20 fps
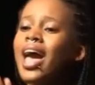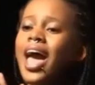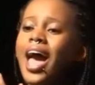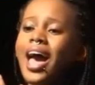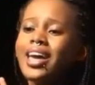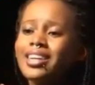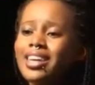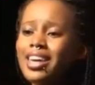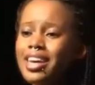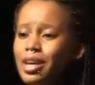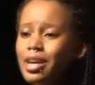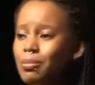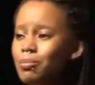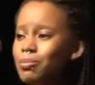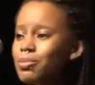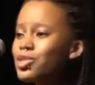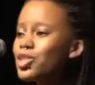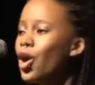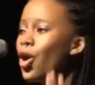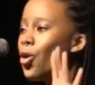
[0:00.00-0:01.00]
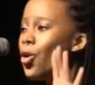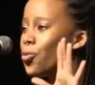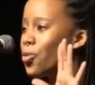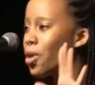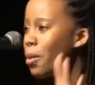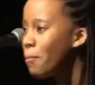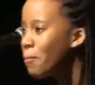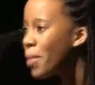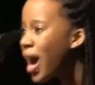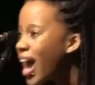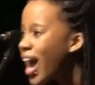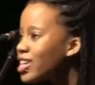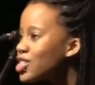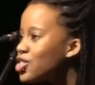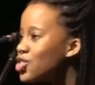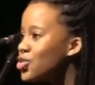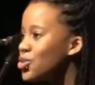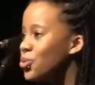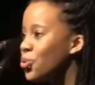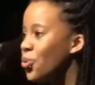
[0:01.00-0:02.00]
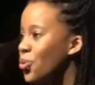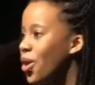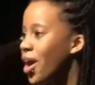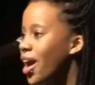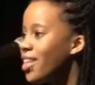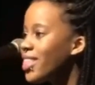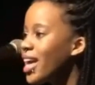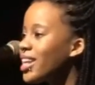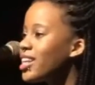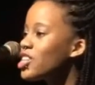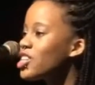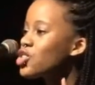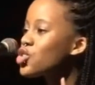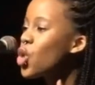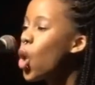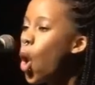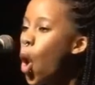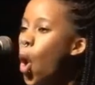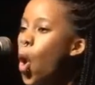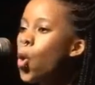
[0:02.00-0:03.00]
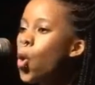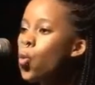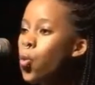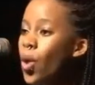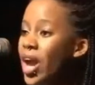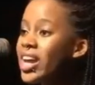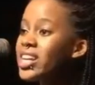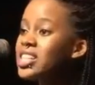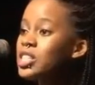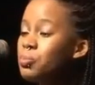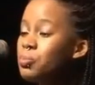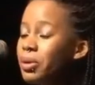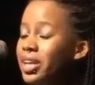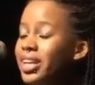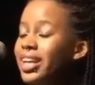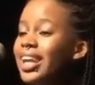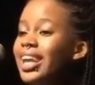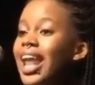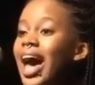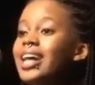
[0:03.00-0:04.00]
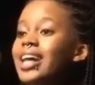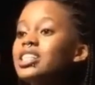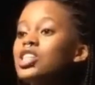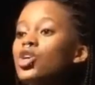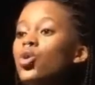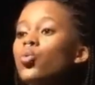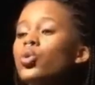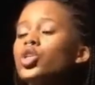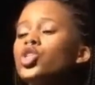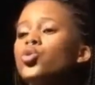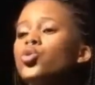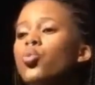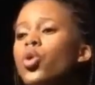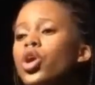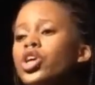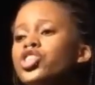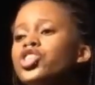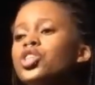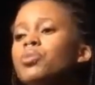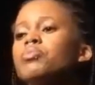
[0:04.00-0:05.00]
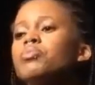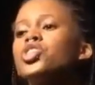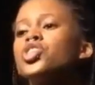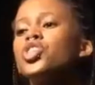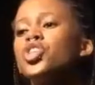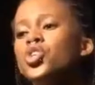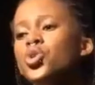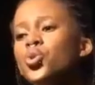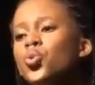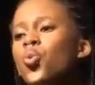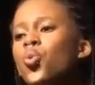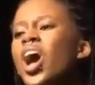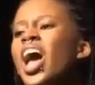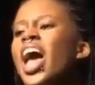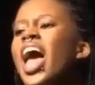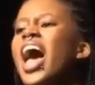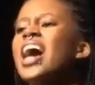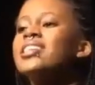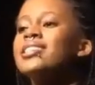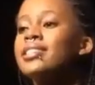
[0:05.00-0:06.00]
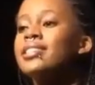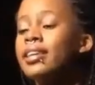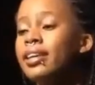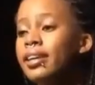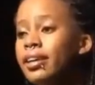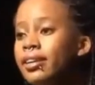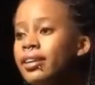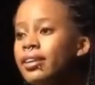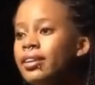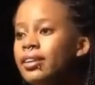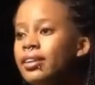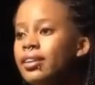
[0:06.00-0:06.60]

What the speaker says: and hymns reminds you that it has always been light which worships you as kin.